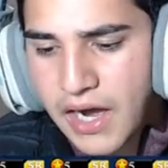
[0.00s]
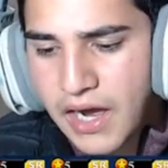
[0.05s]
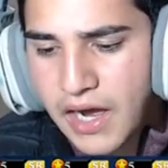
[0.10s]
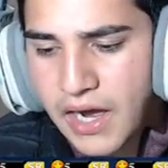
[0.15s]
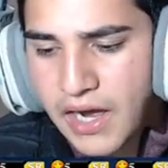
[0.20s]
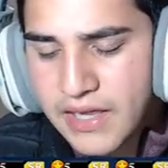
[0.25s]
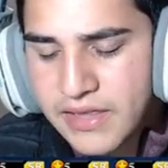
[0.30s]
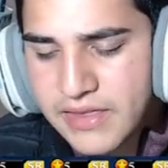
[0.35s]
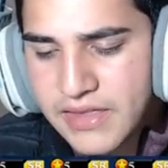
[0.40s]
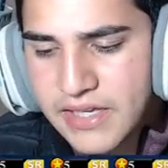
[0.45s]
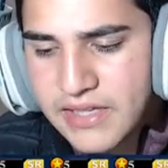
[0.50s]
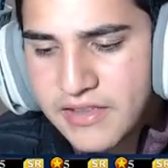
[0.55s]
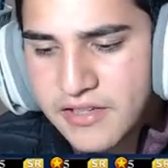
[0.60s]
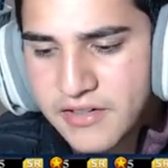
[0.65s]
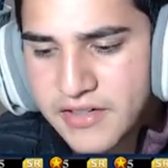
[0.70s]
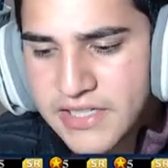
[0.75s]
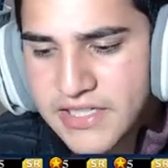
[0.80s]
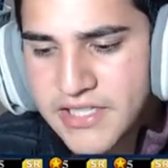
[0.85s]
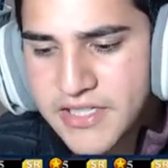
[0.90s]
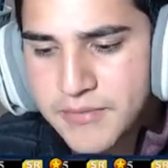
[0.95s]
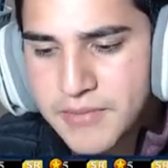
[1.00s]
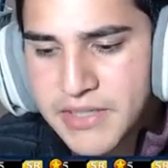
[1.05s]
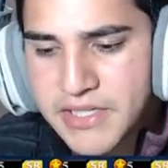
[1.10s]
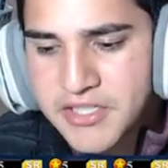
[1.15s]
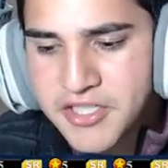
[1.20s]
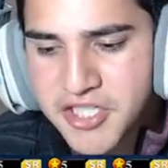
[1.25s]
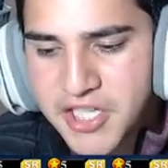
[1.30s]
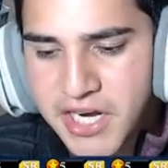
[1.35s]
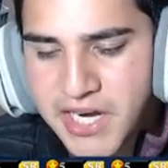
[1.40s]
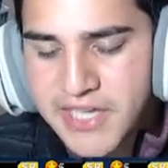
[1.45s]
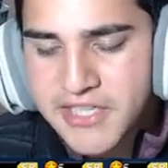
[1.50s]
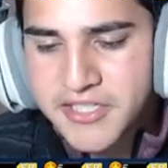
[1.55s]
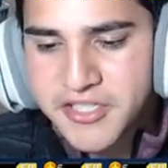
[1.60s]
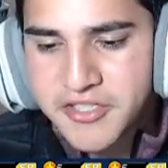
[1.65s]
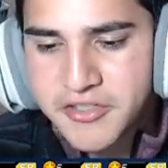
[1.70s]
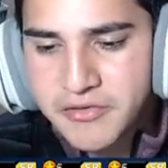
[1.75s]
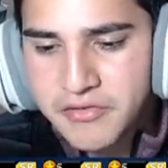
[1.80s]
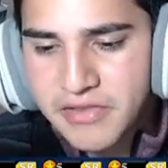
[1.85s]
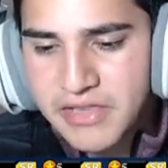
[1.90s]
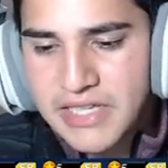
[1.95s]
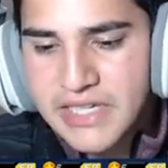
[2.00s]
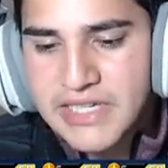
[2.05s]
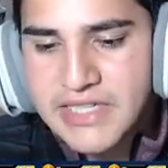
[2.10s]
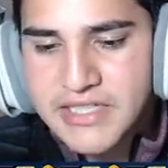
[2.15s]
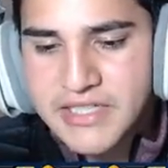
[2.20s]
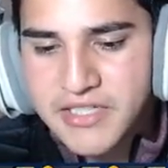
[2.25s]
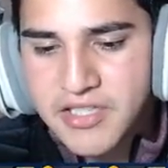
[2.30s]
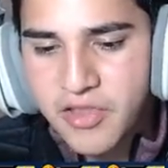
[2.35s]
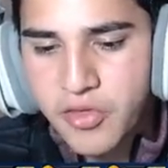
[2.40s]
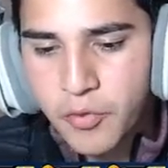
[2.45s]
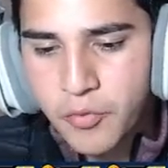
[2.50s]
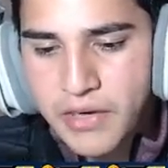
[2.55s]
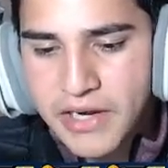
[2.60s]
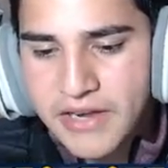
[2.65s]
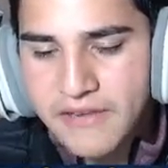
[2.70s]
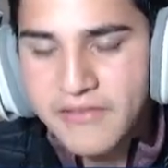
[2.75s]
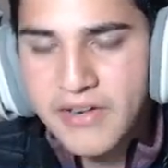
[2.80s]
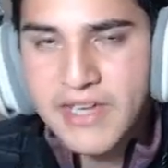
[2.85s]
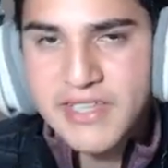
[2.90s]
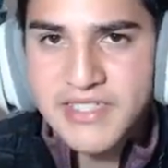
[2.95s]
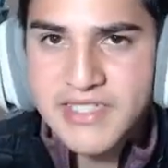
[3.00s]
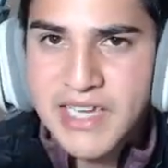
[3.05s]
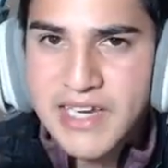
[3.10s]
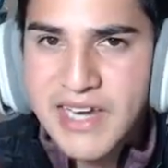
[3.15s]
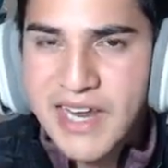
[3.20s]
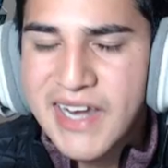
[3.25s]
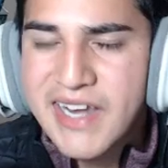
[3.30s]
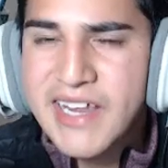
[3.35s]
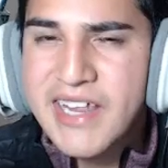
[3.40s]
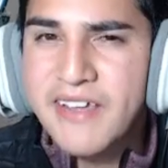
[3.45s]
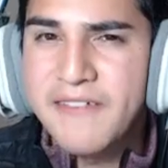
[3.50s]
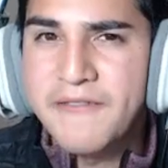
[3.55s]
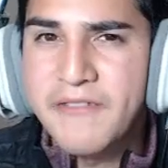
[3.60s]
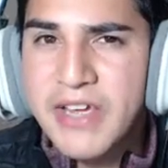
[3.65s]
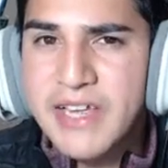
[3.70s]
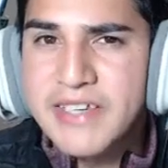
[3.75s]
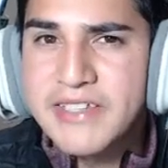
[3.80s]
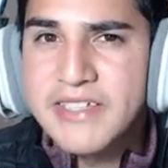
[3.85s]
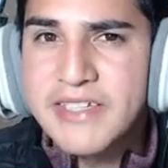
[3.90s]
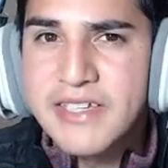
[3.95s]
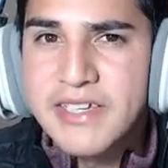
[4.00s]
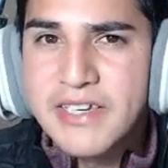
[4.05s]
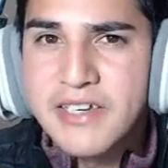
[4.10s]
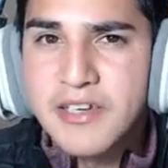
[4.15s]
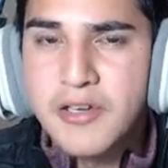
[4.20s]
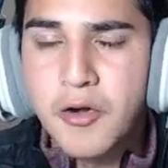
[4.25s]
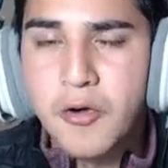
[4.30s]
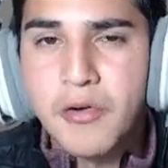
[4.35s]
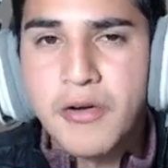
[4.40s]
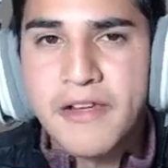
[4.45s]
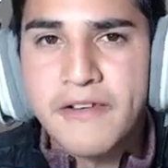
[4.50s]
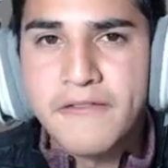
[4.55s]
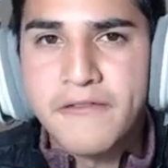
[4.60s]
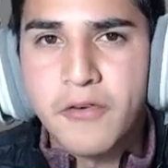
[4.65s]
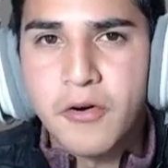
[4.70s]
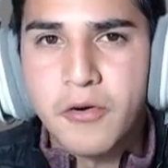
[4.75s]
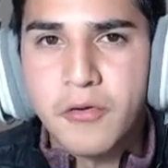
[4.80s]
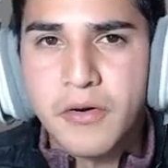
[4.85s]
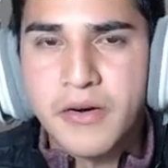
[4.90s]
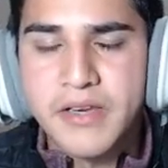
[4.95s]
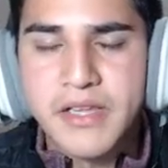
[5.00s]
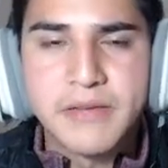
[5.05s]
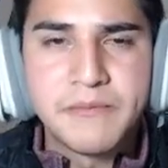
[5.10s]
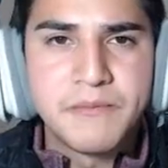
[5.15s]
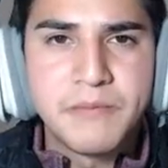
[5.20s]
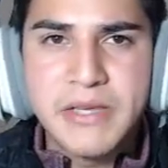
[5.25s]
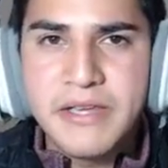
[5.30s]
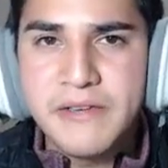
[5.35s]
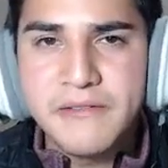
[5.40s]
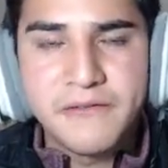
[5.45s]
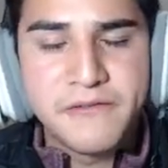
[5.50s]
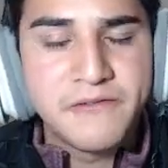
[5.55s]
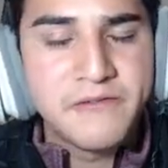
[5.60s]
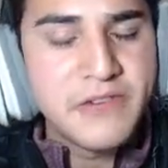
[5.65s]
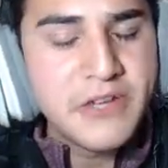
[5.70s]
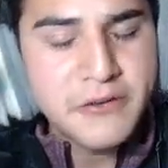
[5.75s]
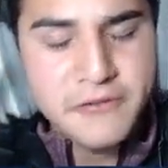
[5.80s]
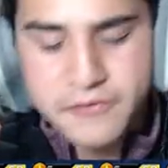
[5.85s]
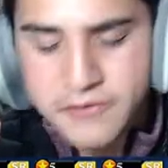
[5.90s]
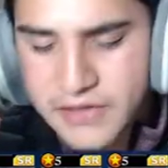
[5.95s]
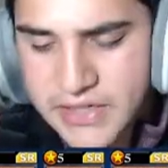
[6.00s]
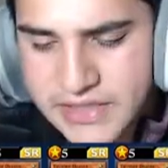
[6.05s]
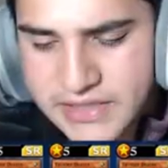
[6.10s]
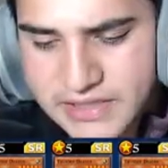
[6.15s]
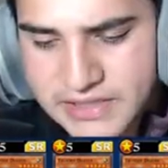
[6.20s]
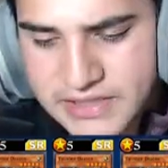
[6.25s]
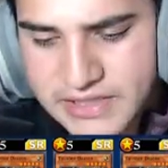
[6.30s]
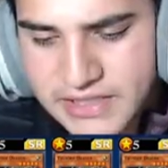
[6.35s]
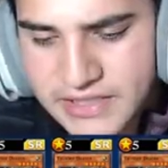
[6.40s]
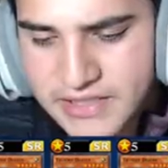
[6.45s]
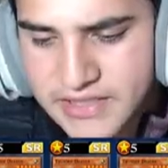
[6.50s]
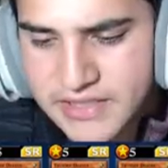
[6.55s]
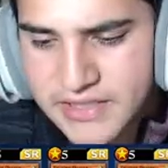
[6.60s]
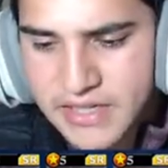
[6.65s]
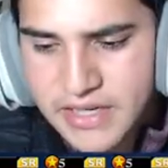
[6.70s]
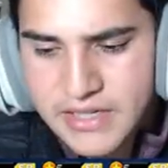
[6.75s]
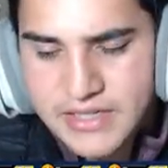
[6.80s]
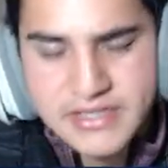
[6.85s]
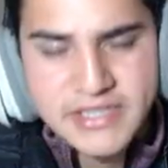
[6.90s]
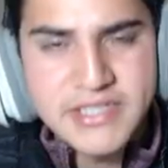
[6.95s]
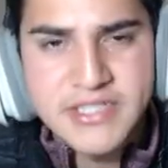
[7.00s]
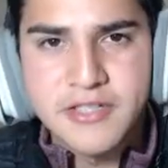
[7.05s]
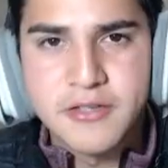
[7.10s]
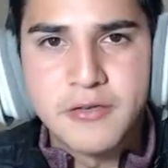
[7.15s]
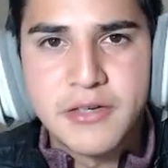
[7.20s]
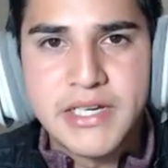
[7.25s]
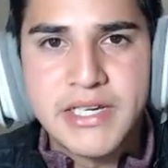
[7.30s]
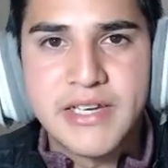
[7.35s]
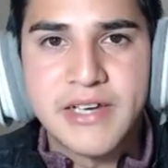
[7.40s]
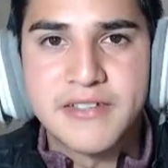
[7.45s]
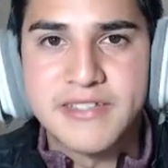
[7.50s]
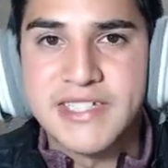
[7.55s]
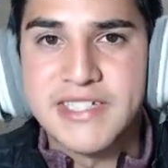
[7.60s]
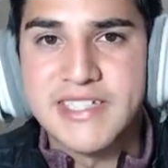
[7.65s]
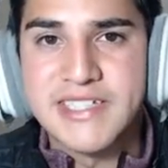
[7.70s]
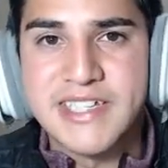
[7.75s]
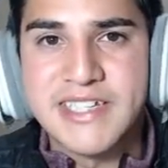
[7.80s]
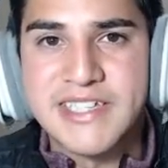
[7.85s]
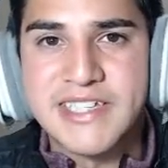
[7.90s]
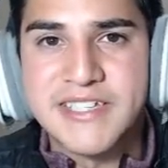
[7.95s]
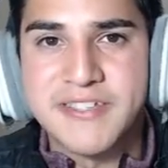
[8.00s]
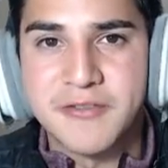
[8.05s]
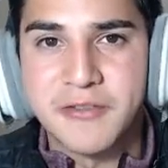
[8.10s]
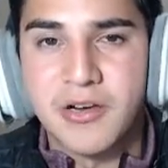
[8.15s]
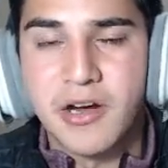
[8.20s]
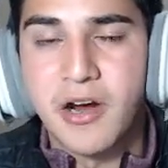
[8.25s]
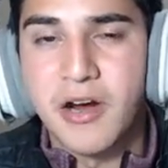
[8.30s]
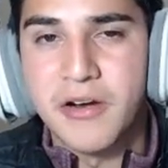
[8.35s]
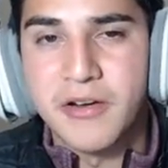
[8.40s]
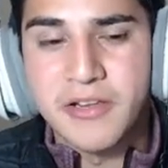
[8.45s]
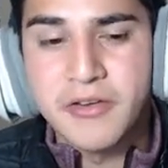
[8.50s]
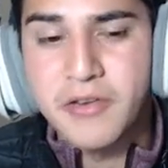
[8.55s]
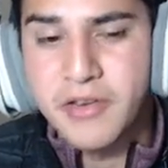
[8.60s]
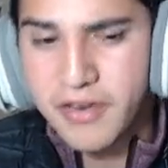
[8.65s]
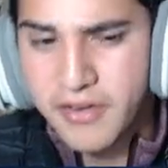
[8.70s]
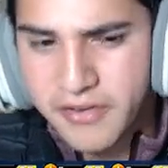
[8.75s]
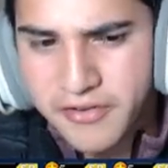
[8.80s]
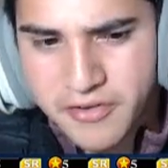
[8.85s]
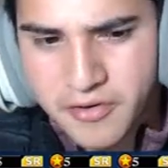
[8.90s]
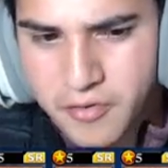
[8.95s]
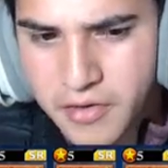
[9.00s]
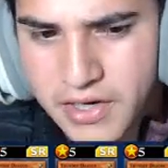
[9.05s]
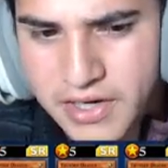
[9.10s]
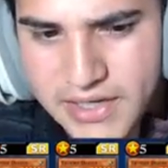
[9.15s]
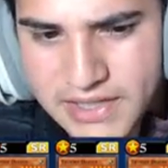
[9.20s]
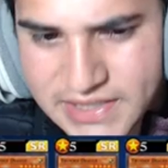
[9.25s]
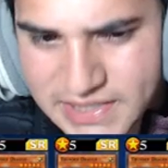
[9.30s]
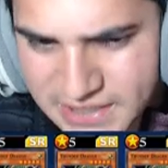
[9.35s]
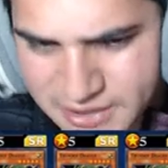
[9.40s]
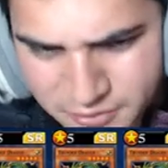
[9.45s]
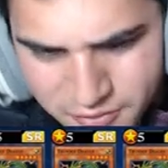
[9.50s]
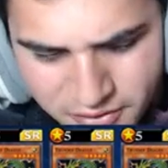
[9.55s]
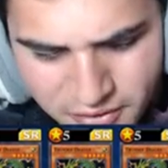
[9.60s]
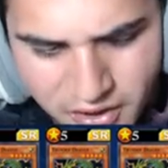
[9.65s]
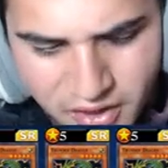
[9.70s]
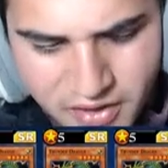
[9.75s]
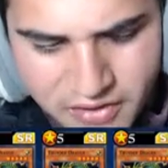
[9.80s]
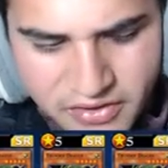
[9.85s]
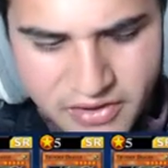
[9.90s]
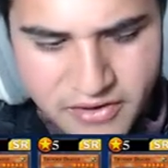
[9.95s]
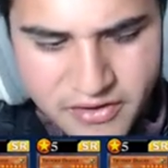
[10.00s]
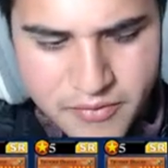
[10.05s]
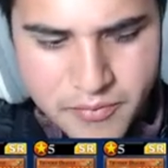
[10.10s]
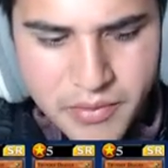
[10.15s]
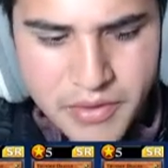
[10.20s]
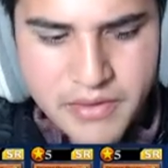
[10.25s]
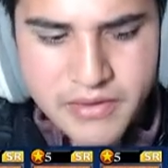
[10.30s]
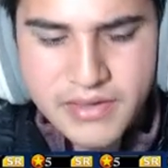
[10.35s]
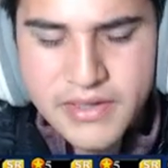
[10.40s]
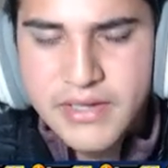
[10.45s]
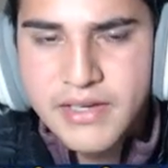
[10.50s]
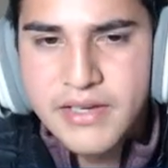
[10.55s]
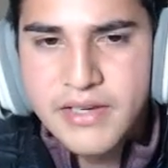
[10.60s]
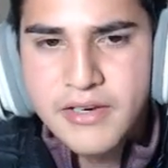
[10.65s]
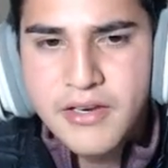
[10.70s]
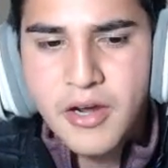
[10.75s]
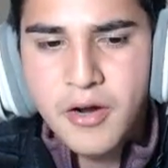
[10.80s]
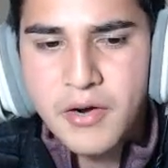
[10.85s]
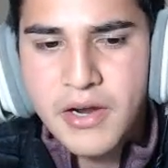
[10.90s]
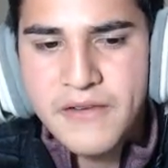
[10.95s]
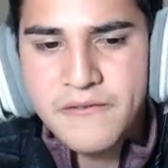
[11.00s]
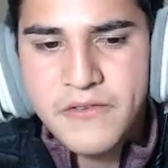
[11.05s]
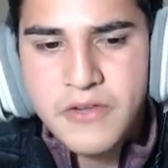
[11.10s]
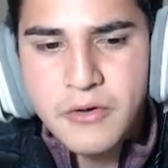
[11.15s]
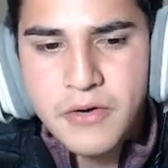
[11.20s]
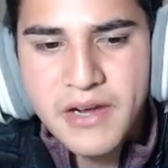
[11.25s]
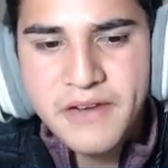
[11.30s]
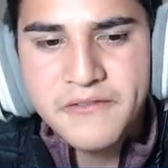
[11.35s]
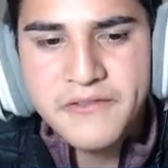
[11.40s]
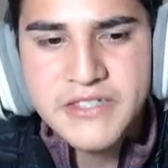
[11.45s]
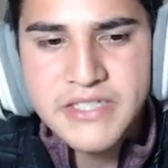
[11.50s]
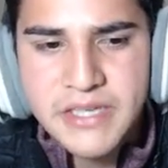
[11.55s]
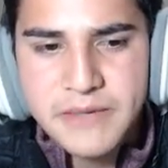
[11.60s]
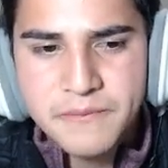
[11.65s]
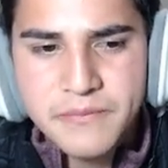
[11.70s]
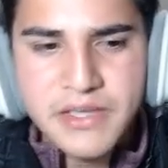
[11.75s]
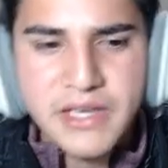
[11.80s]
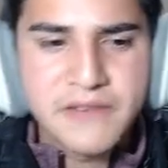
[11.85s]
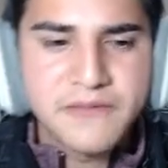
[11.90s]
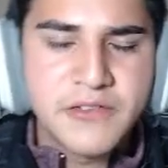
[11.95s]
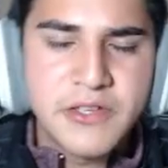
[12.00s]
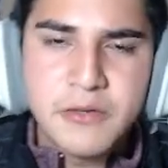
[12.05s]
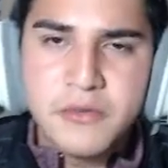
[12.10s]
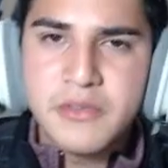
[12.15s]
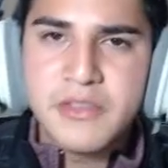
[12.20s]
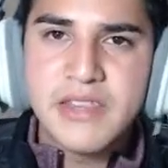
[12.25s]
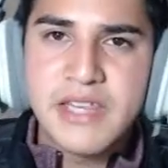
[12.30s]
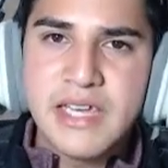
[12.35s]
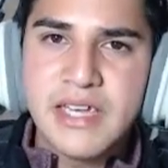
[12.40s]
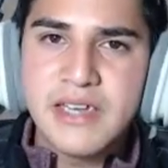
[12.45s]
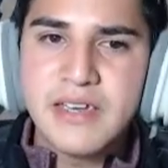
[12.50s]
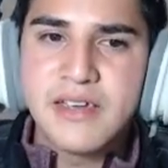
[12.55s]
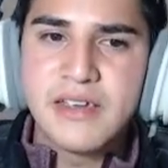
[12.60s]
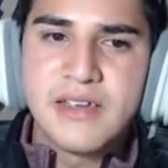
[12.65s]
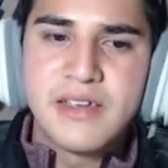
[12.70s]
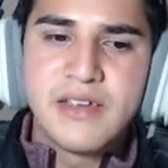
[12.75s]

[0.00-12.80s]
I think there needs to be a change to these 3 events and any event going forward. Feel free to disagree. I was going to say disregard. You could also disregard this, but no, if you have something, if you think